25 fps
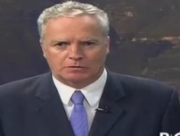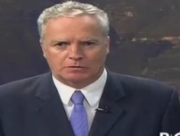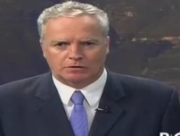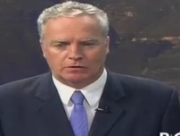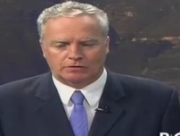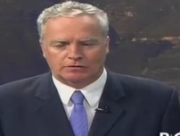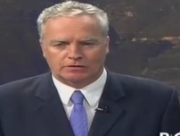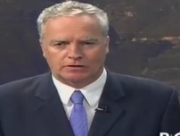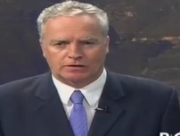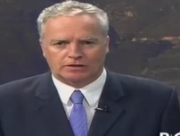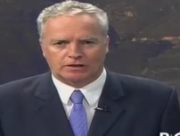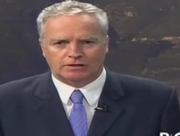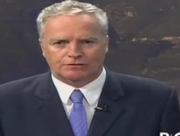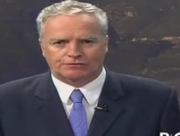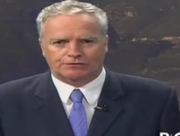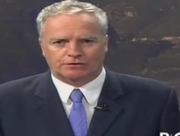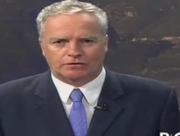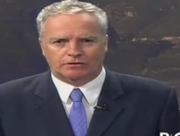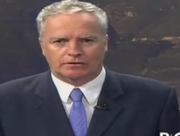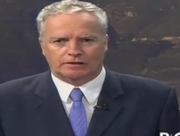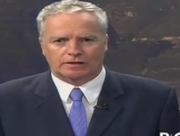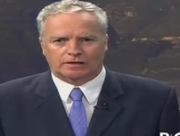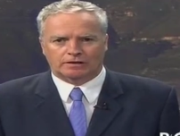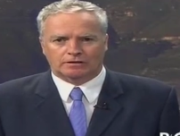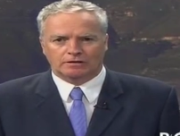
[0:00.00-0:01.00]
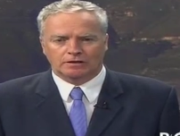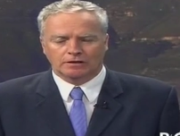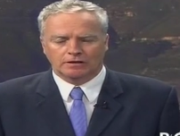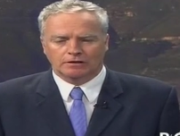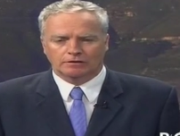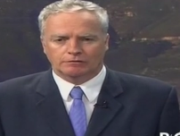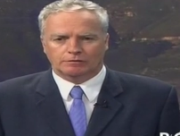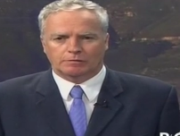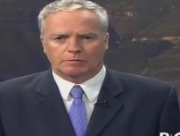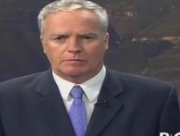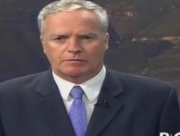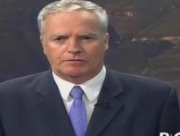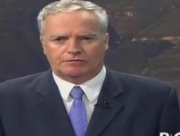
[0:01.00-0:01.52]
On the telephone now
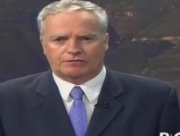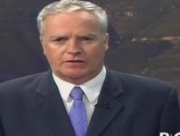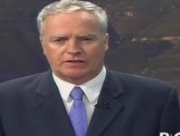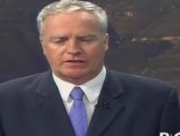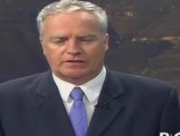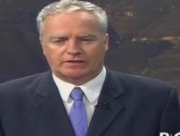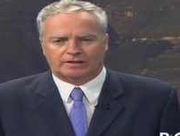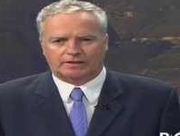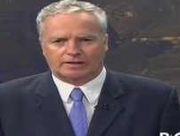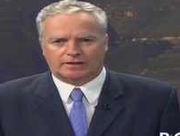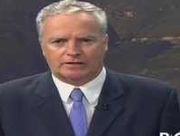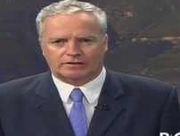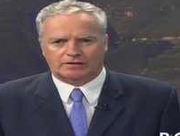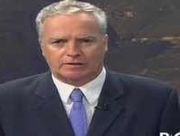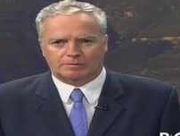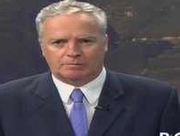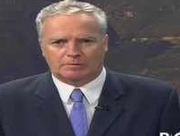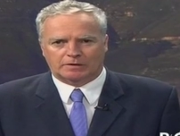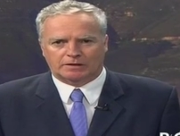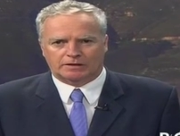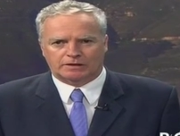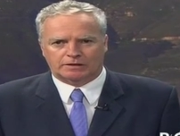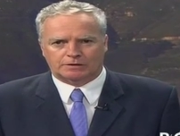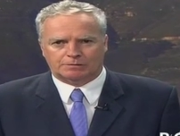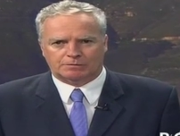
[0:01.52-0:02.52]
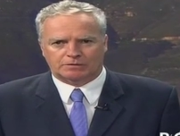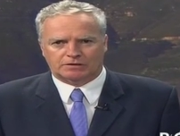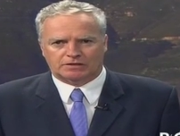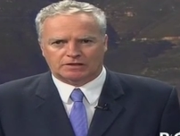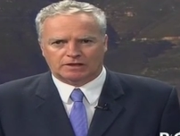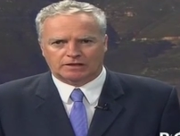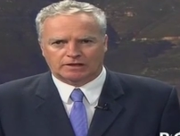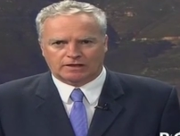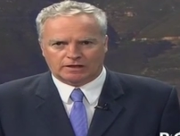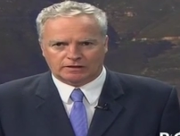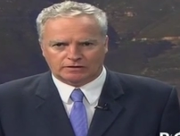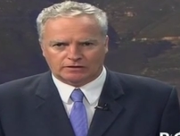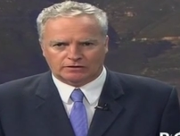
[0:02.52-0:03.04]
from Investec Asset Management's
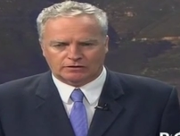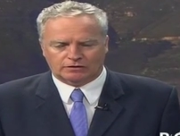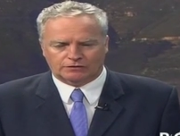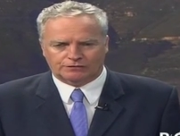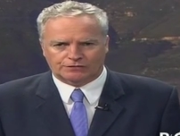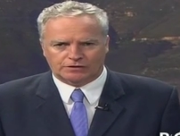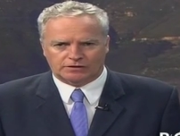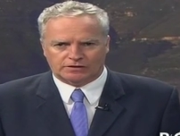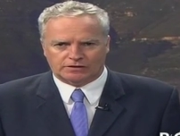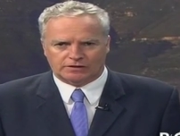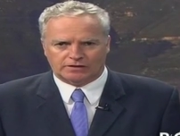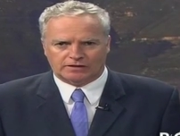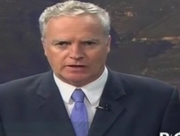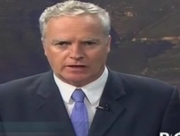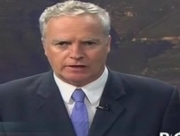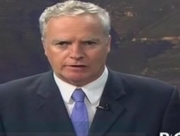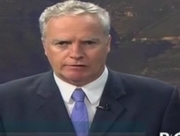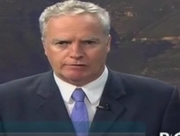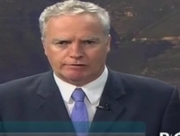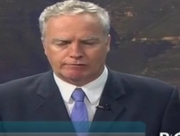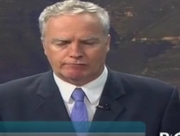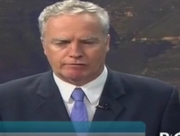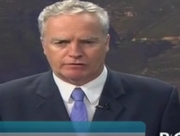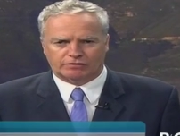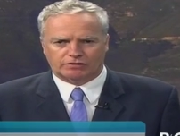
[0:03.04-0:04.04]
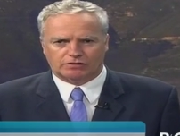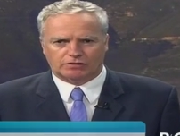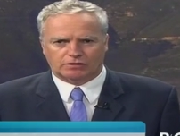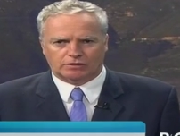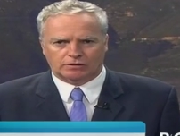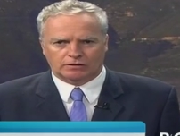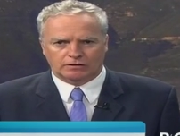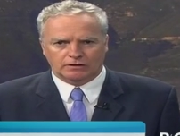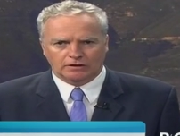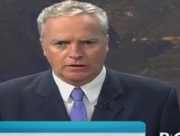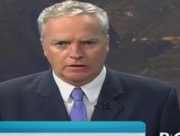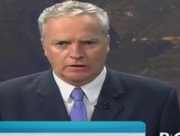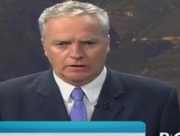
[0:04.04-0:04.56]
London office is Hanre Rossouw.